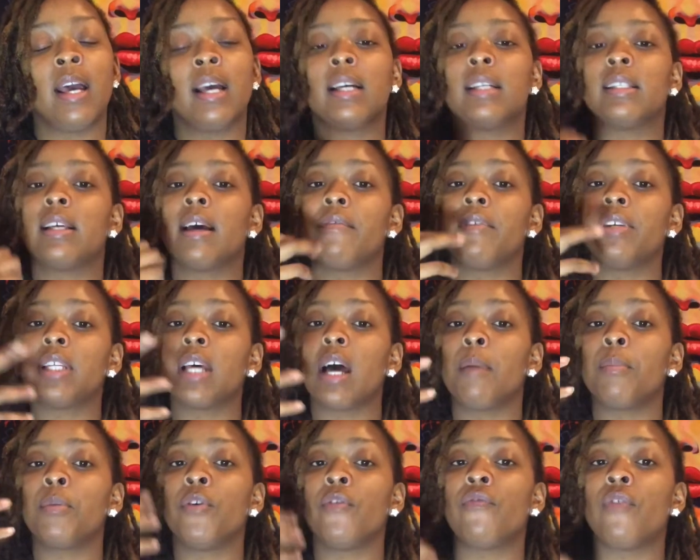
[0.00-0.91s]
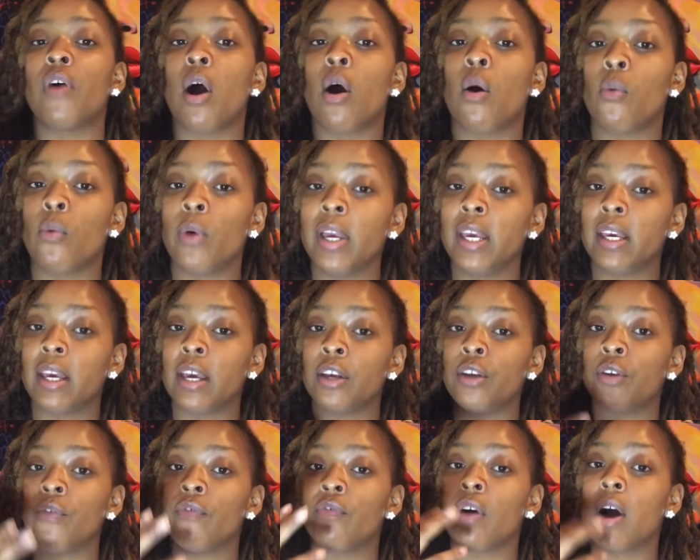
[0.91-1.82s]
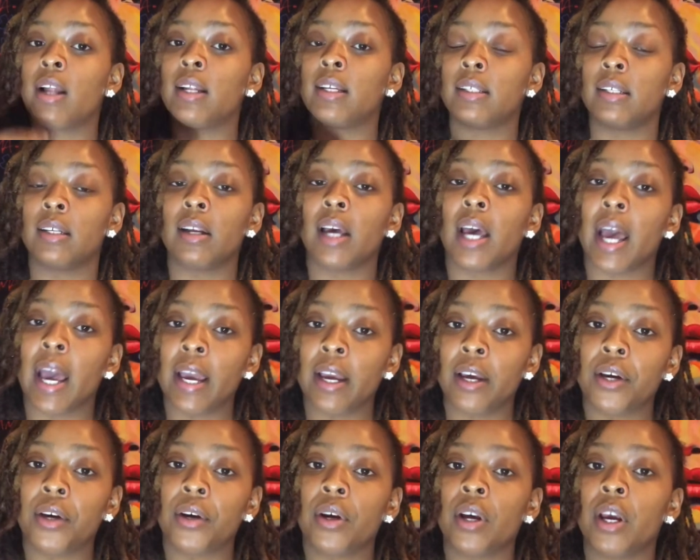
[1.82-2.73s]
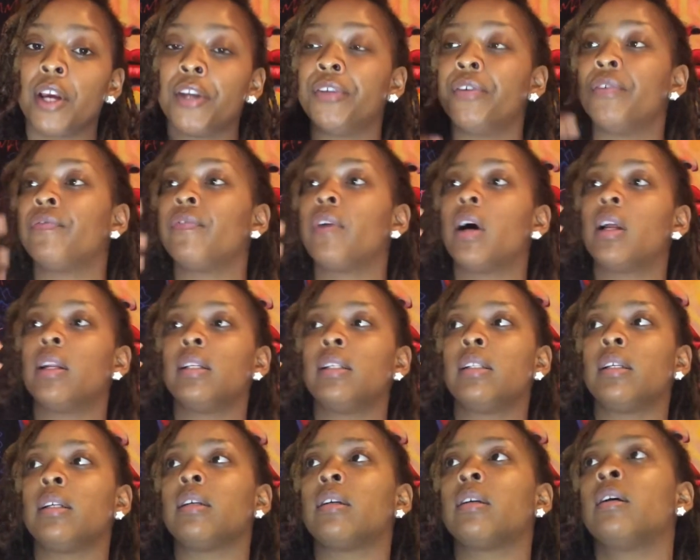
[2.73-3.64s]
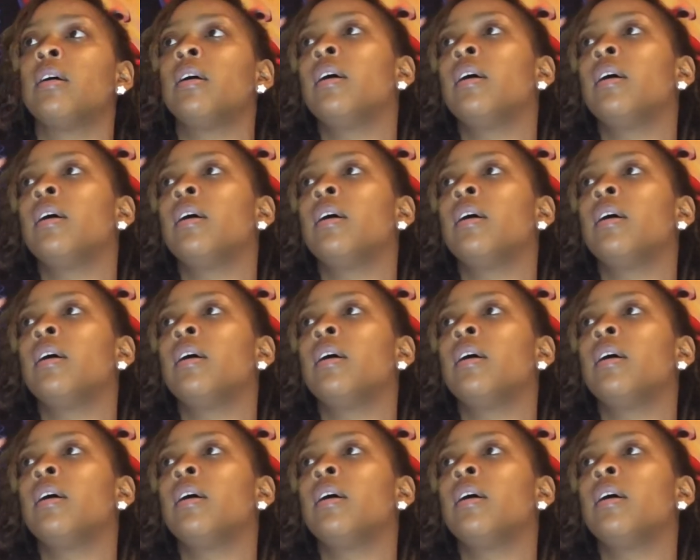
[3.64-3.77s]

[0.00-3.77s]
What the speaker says: Because every time you fall weak and you fall into that anger and you fall into